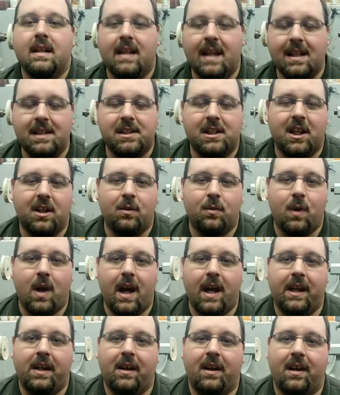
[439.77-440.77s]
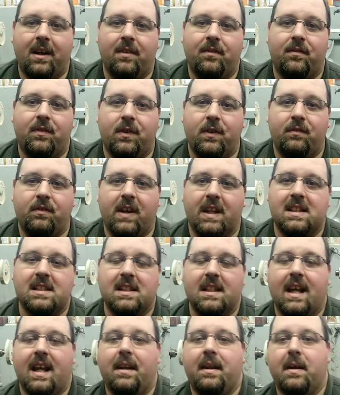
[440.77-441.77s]
Thanks again, Rikon, for
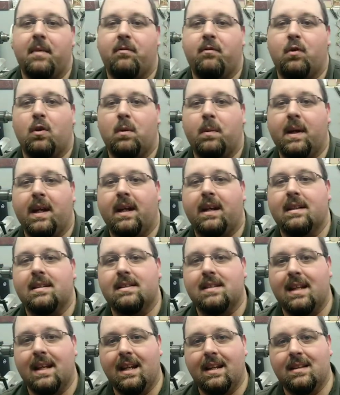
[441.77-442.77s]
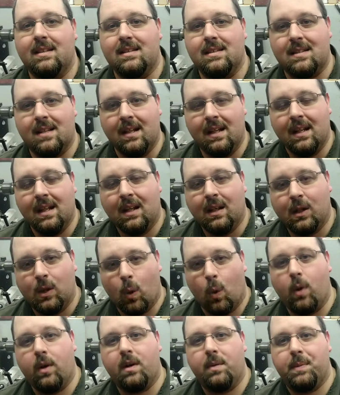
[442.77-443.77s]
fixing that up for me because it is
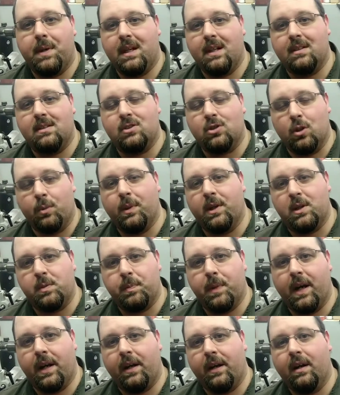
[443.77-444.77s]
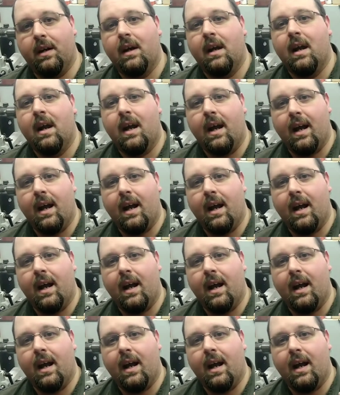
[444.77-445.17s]
going to be so much better.